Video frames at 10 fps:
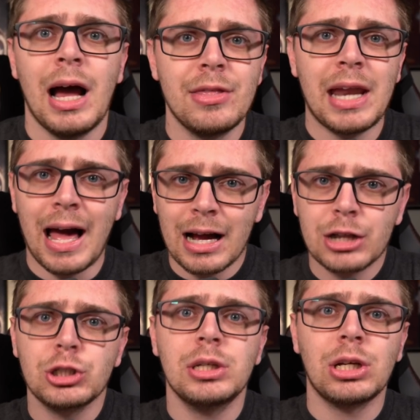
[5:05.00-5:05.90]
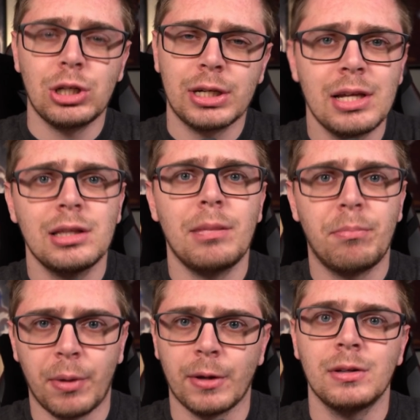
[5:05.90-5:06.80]
and then actually clicking the
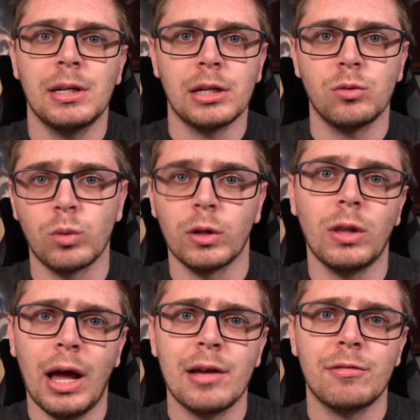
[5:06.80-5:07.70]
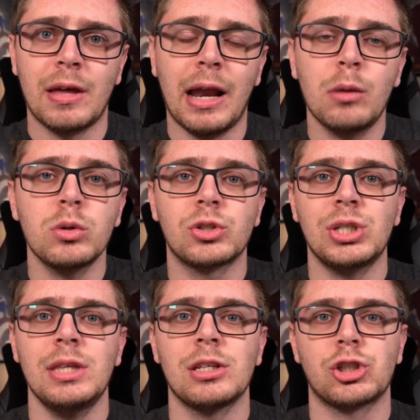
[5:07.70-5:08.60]
button in real life. And I will
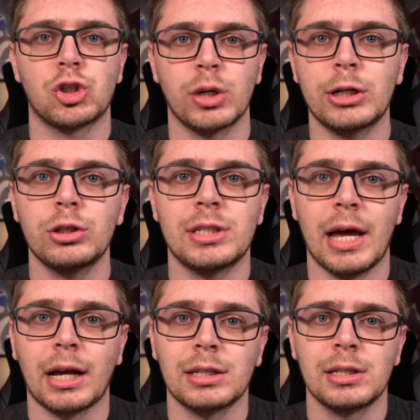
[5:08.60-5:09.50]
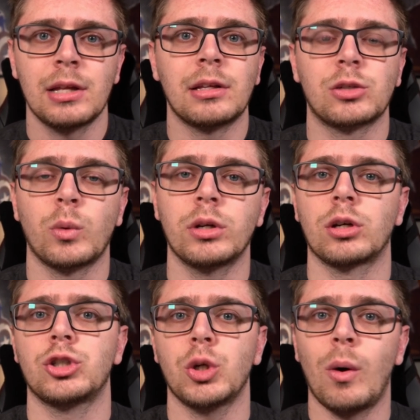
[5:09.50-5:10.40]
see this trigger text that's going
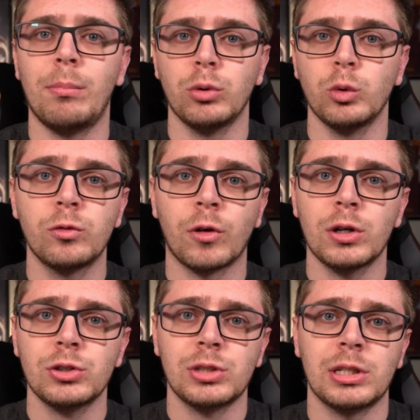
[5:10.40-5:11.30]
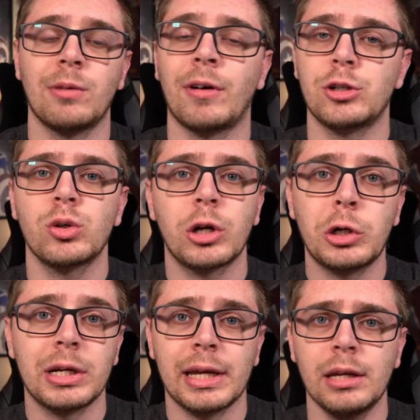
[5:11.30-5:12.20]
to show up blue first. And if I trigger
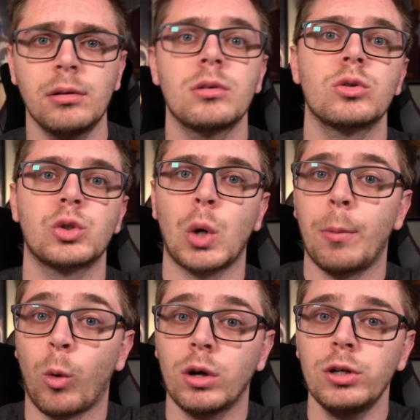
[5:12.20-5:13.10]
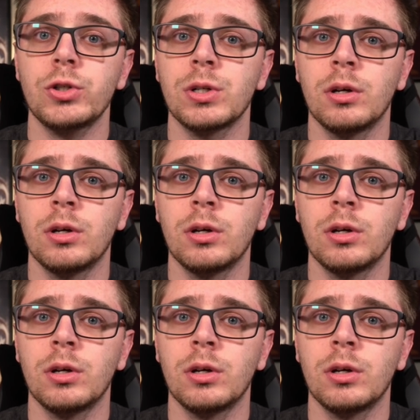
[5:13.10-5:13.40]
it again, it'll show up orange.